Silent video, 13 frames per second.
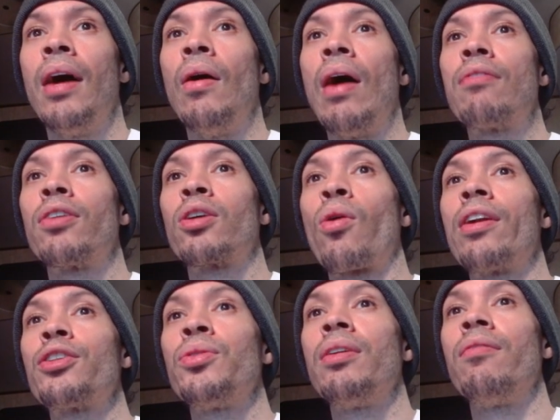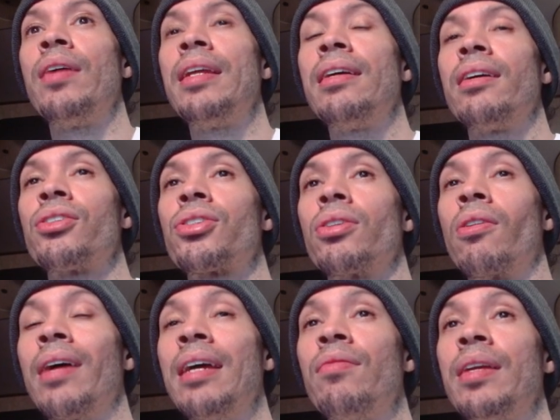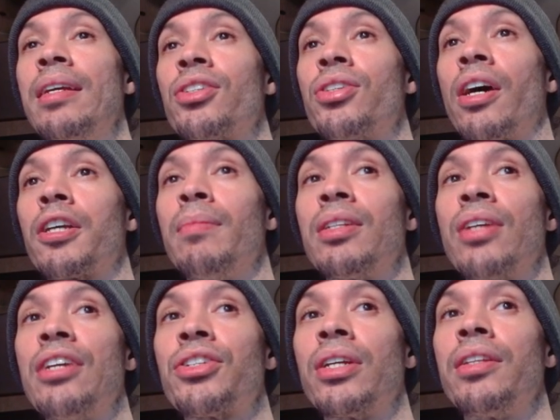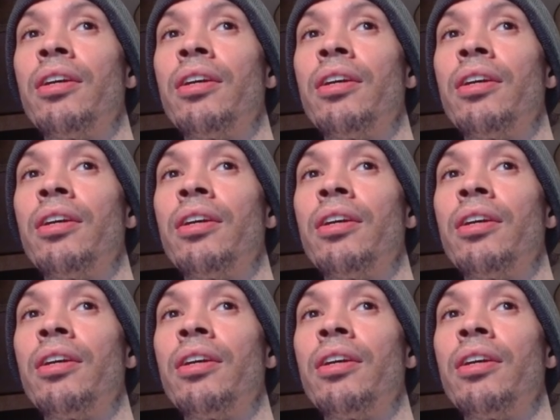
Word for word: however, according to NVIDIA's or NVIDIA's documentation,